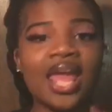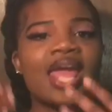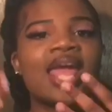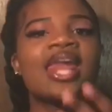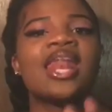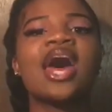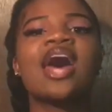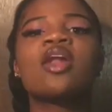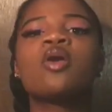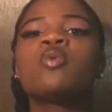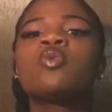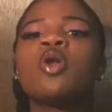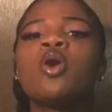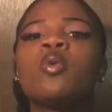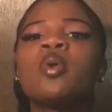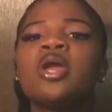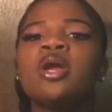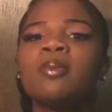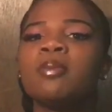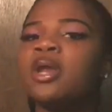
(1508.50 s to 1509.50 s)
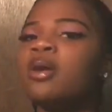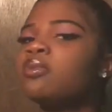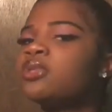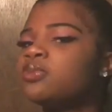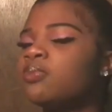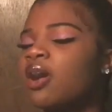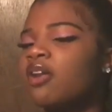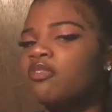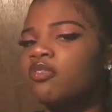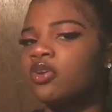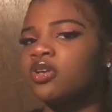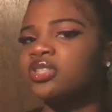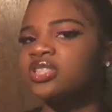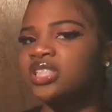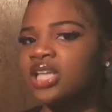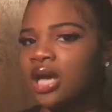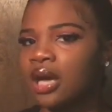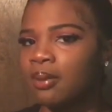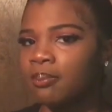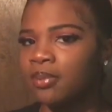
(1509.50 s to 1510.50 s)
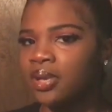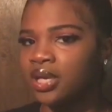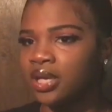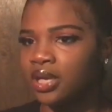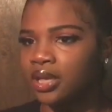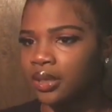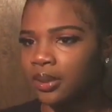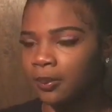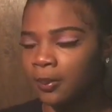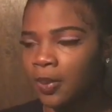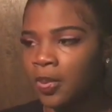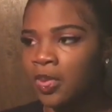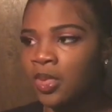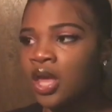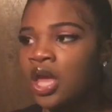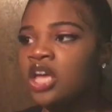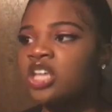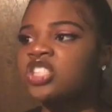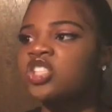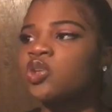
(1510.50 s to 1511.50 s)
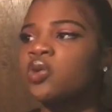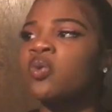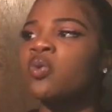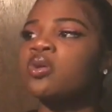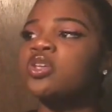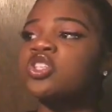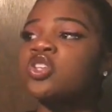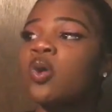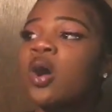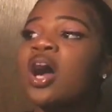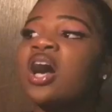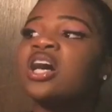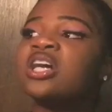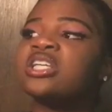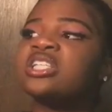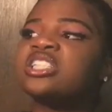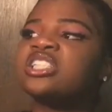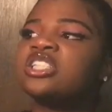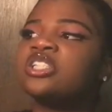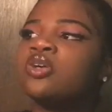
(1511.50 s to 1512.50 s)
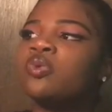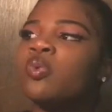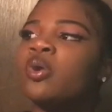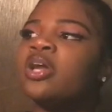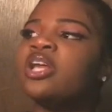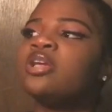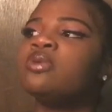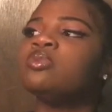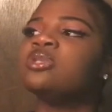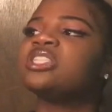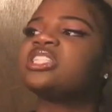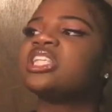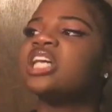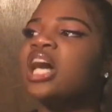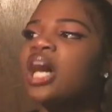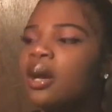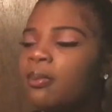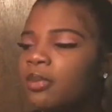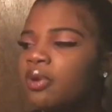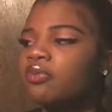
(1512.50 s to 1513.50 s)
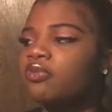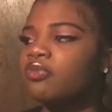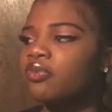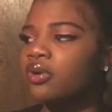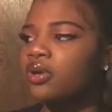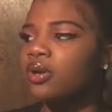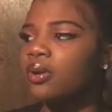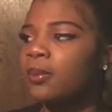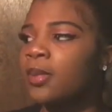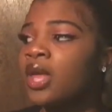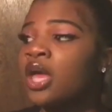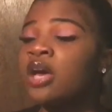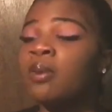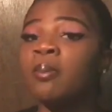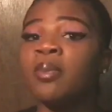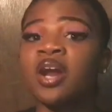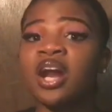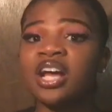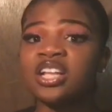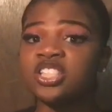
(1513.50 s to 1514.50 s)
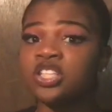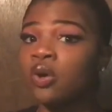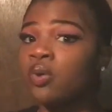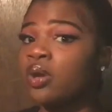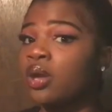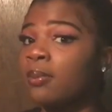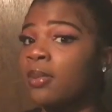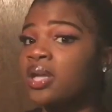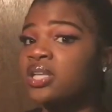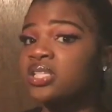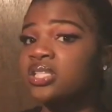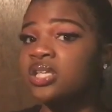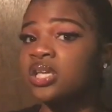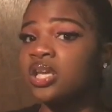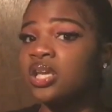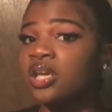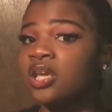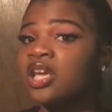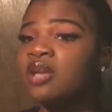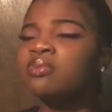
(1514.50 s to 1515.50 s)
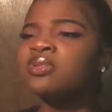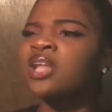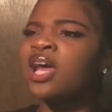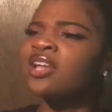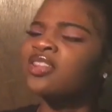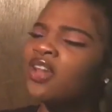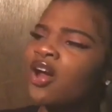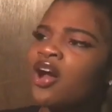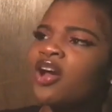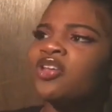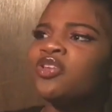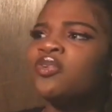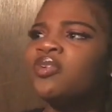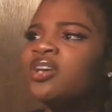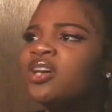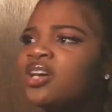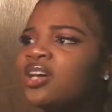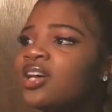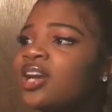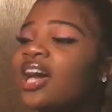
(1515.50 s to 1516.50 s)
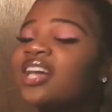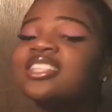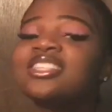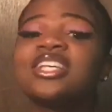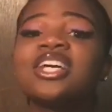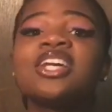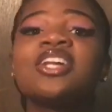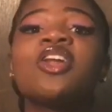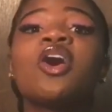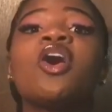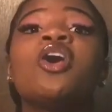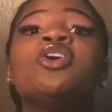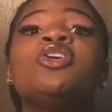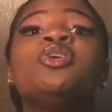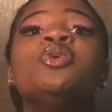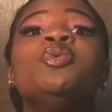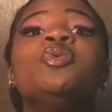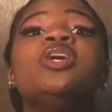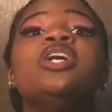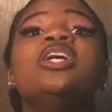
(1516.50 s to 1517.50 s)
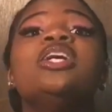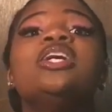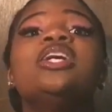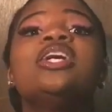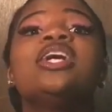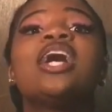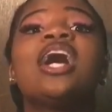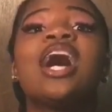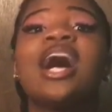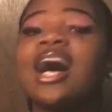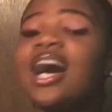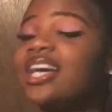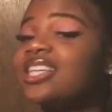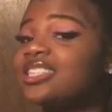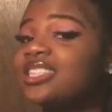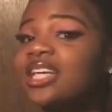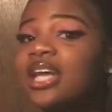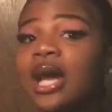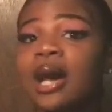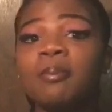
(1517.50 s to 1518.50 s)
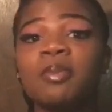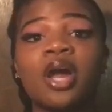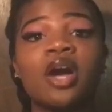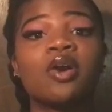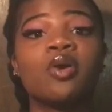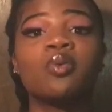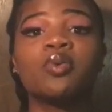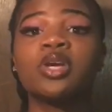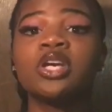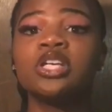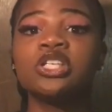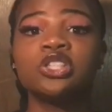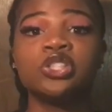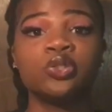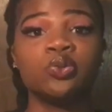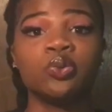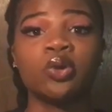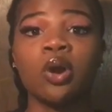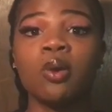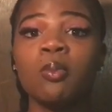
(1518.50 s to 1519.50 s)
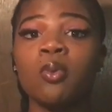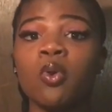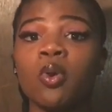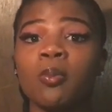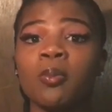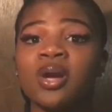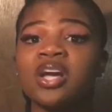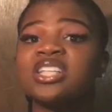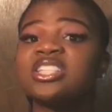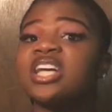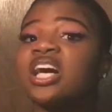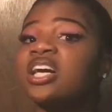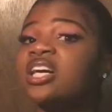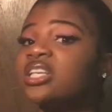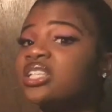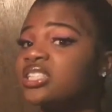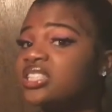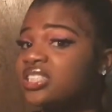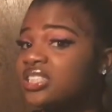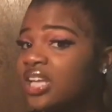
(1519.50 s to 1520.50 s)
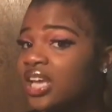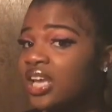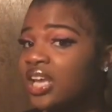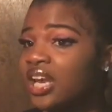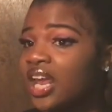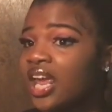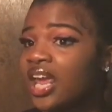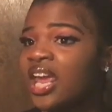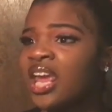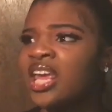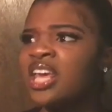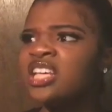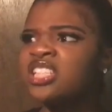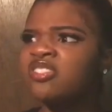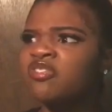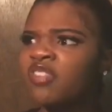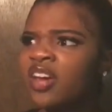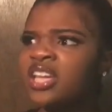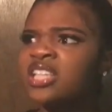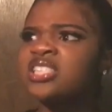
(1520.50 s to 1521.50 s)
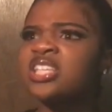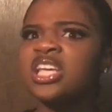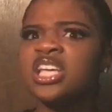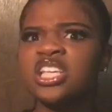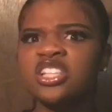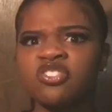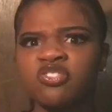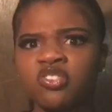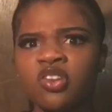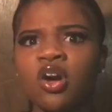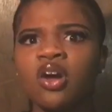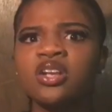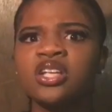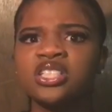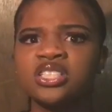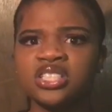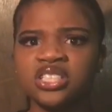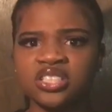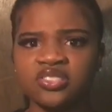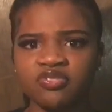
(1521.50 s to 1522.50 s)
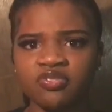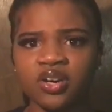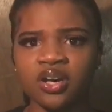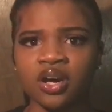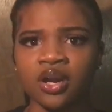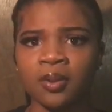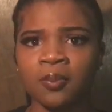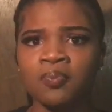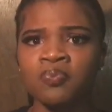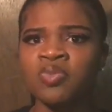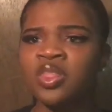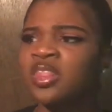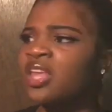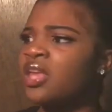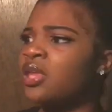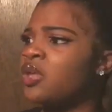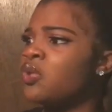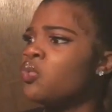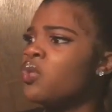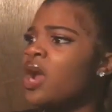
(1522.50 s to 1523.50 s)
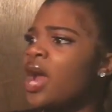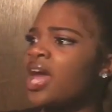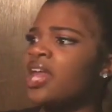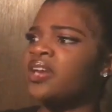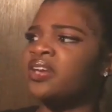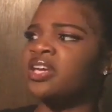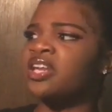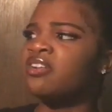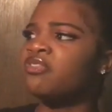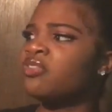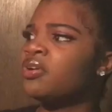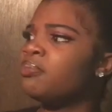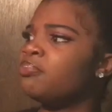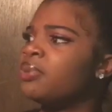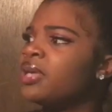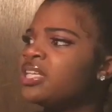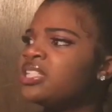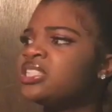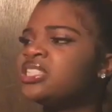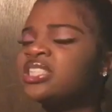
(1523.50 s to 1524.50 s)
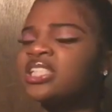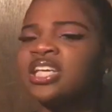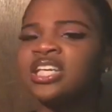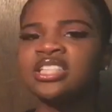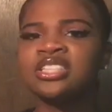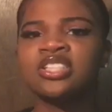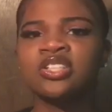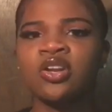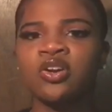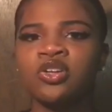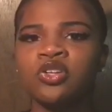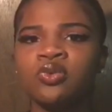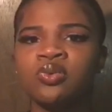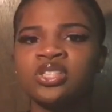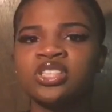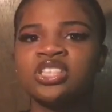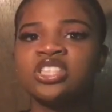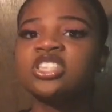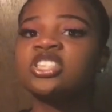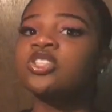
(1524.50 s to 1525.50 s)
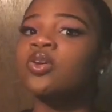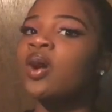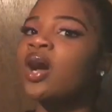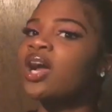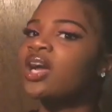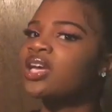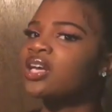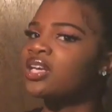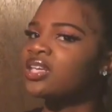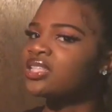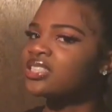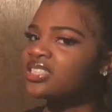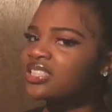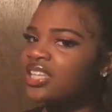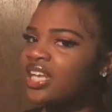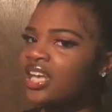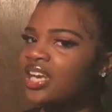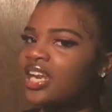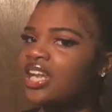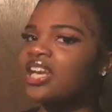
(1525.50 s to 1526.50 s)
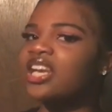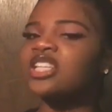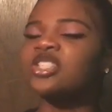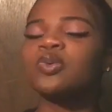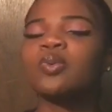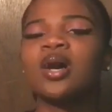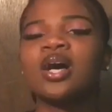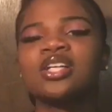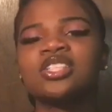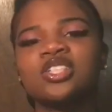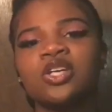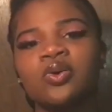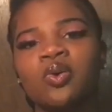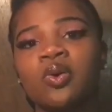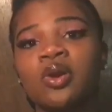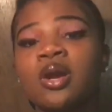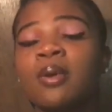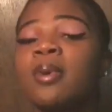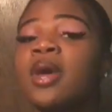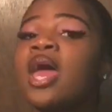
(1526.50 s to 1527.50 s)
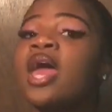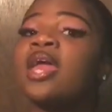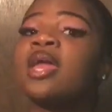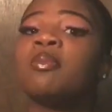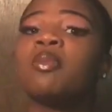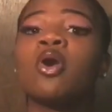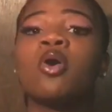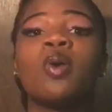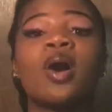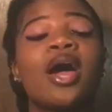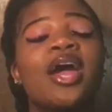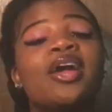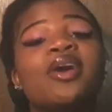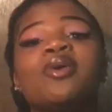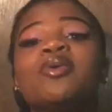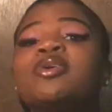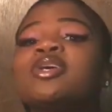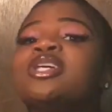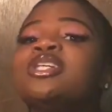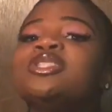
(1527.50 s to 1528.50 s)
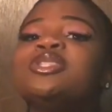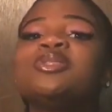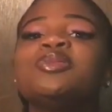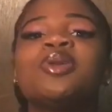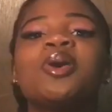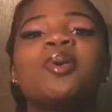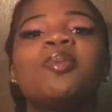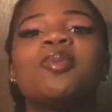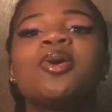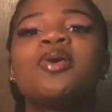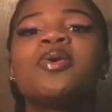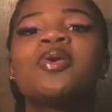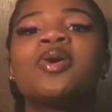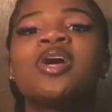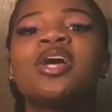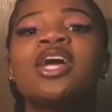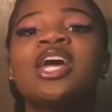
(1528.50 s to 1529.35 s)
And I don't know him. That was my first time meeting him. So, so I understood where he was coming from. But I told him, I said, he was like, no, you good? I said, no, you good. I said, I'm not going to kiss you no more because I understand that. And his face is flawless as fuck. You got different bitches kissing on you and shit, so I can understand it. That's why I told him, hey, bro, I ain't going to kiss you no more.